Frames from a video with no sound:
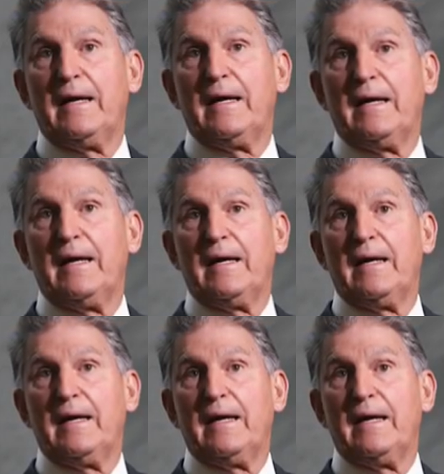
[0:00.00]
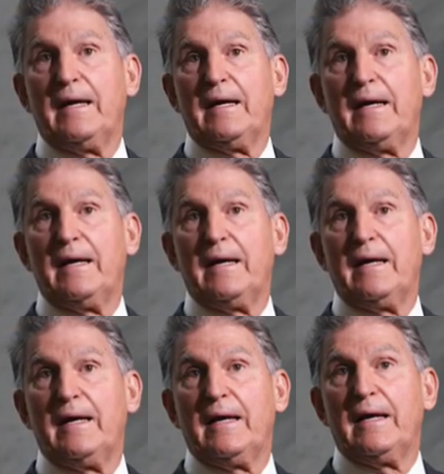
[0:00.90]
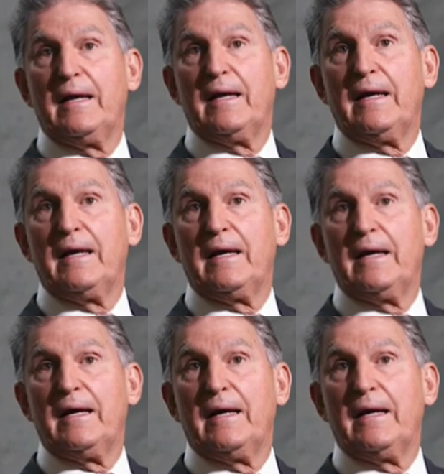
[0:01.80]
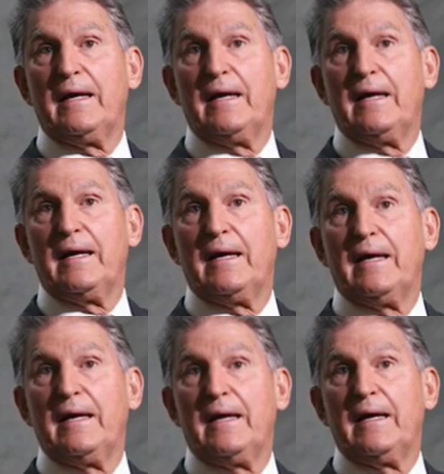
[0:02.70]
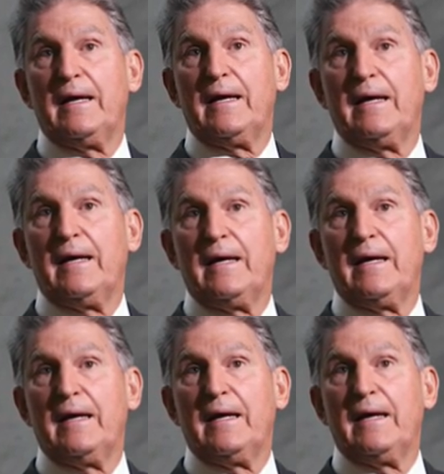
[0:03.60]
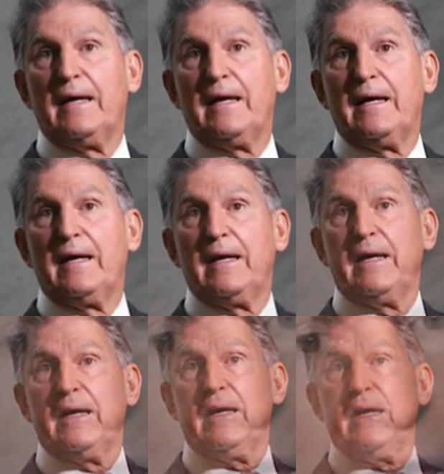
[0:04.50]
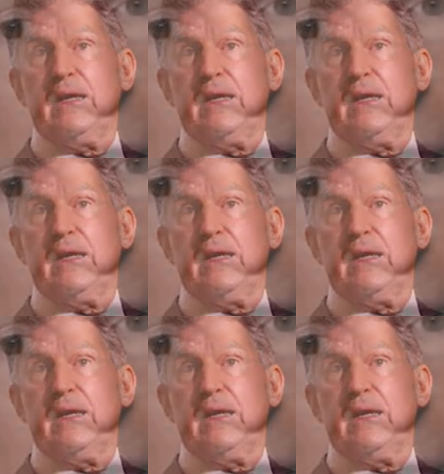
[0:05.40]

[no speech]